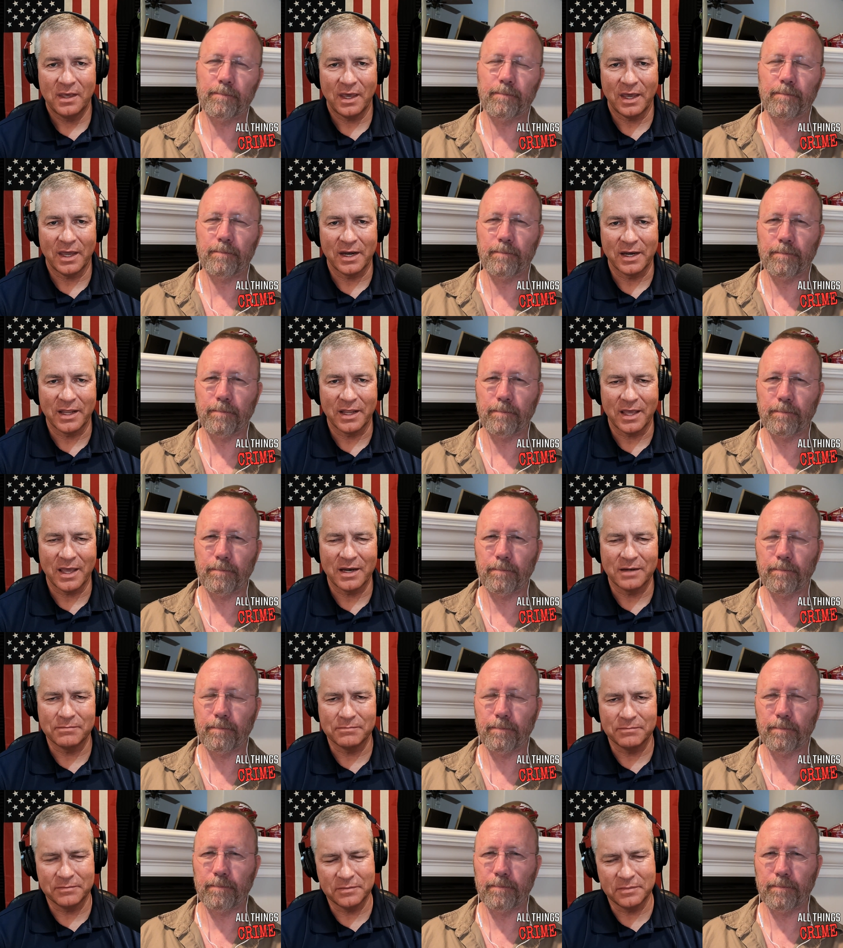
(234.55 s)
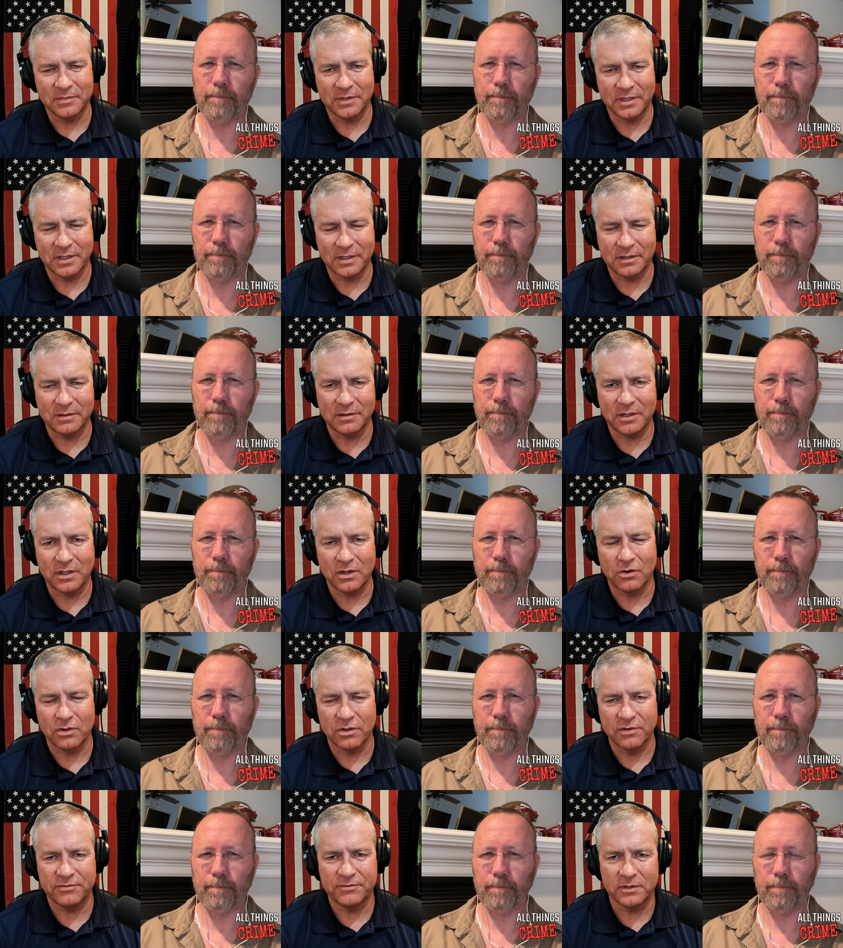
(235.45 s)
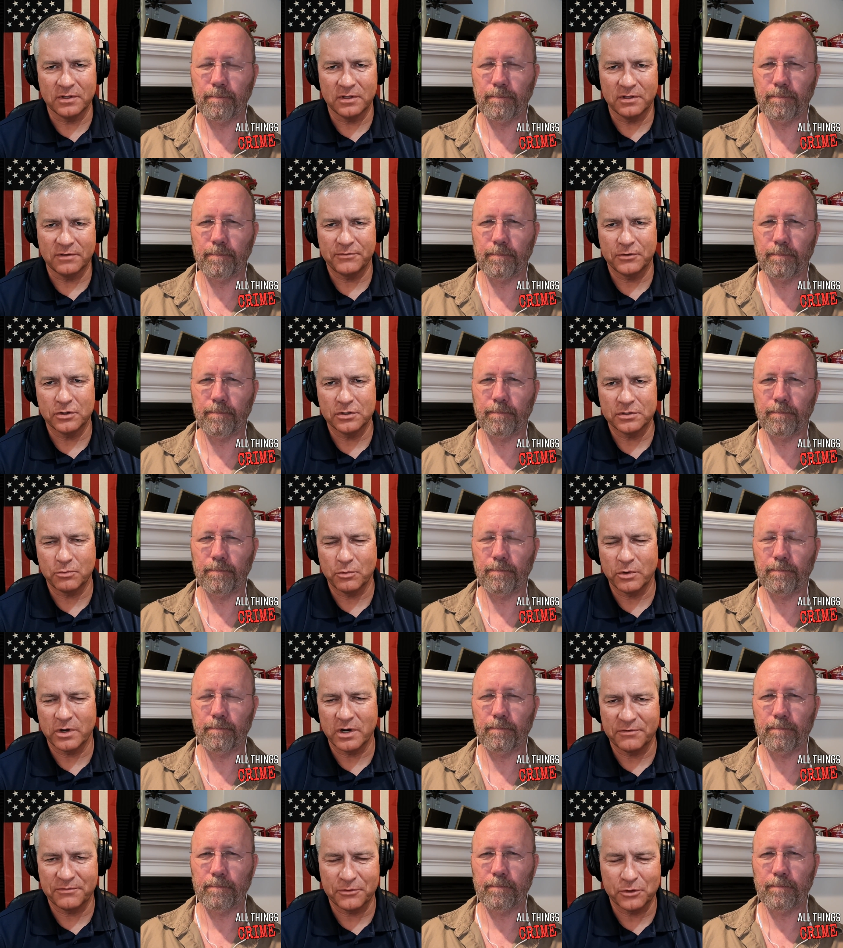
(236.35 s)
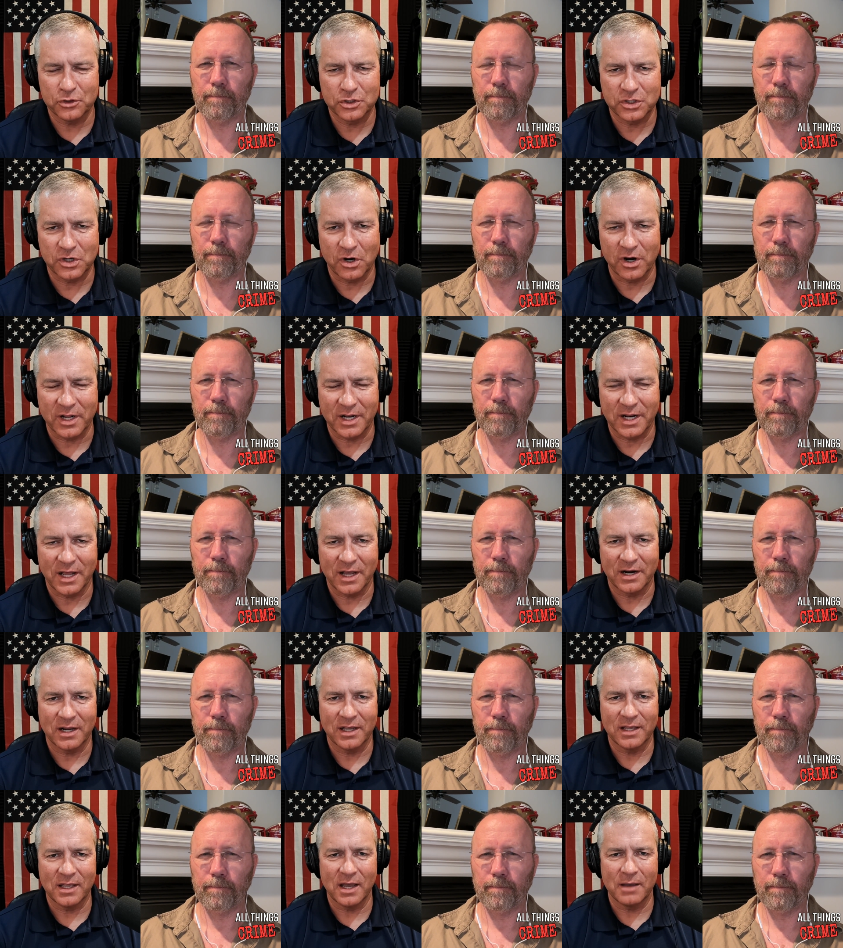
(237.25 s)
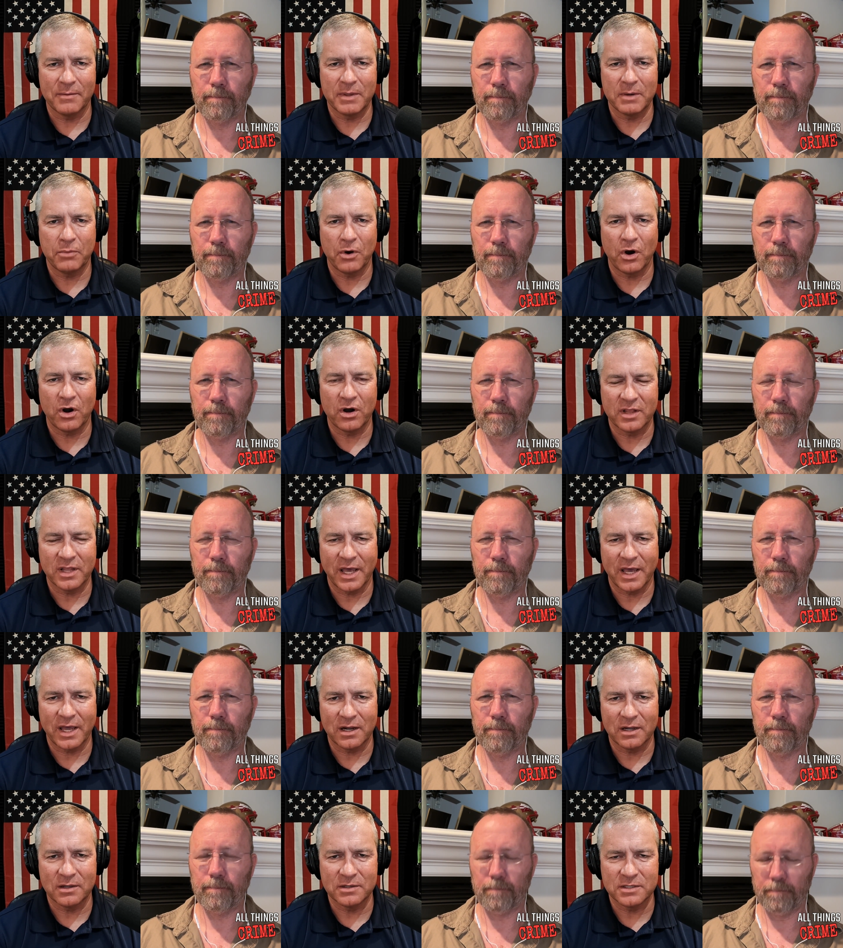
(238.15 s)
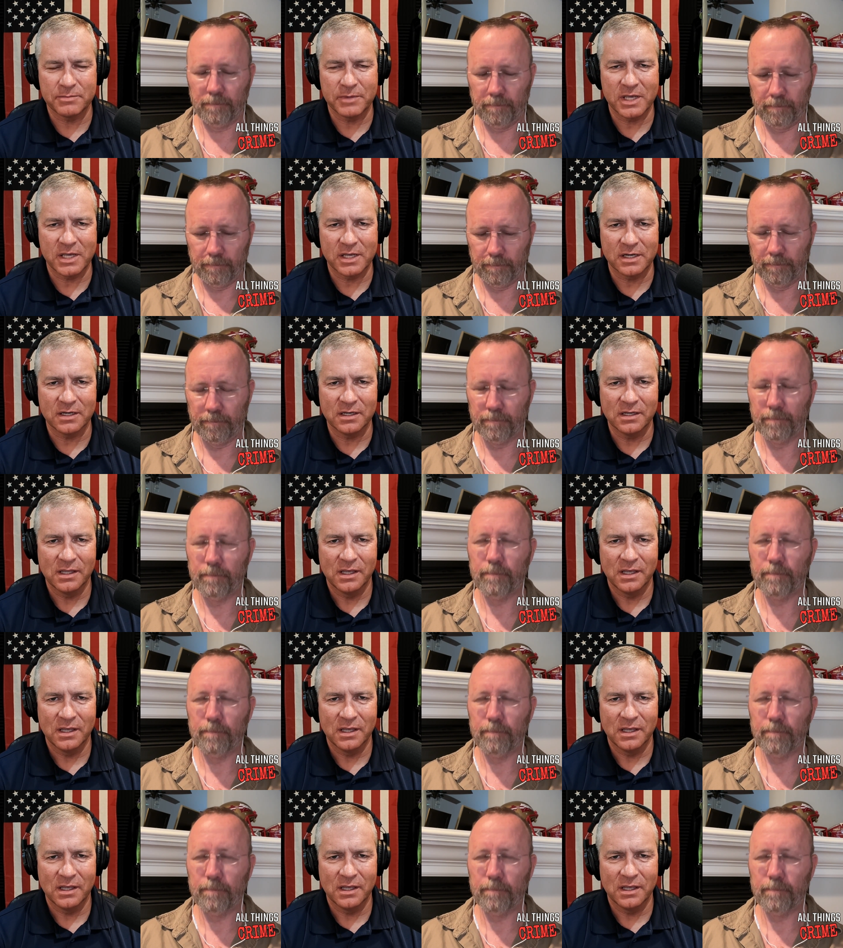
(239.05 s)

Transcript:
Speaker 1: And, you know, when I first started out, I mean, part of that I was being